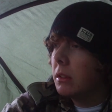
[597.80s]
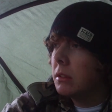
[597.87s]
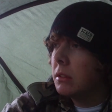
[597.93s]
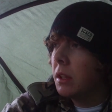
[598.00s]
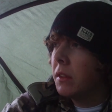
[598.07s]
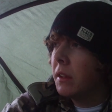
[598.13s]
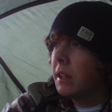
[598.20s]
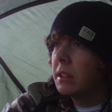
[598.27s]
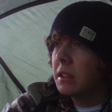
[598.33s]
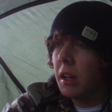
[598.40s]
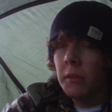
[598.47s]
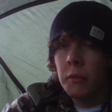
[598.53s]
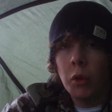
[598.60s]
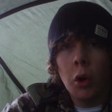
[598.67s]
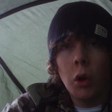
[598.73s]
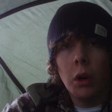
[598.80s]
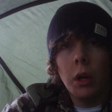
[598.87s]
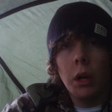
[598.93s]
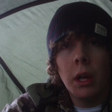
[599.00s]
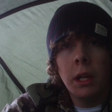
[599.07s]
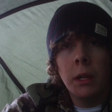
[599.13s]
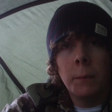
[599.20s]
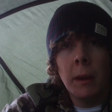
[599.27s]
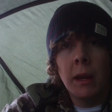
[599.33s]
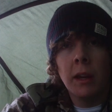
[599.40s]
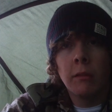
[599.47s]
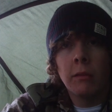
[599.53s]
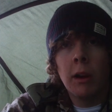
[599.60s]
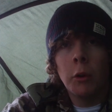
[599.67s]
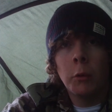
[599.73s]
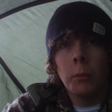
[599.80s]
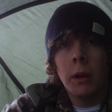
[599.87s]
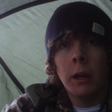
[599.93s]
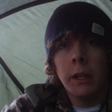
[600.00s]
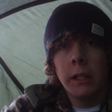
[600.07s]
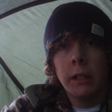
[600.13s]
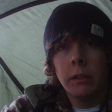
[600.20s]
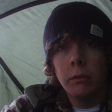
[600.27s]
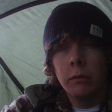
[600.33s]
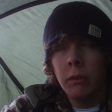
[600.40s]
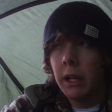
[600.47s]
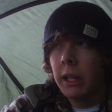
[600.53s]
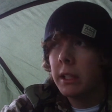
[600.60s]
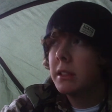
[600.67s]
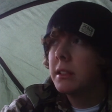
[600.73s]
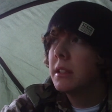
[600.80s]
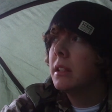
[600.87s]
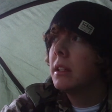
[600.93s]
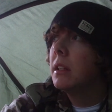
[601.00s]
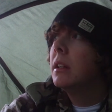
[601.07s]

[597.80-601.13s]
um, the thing is, I haven't got any bait around my rigs,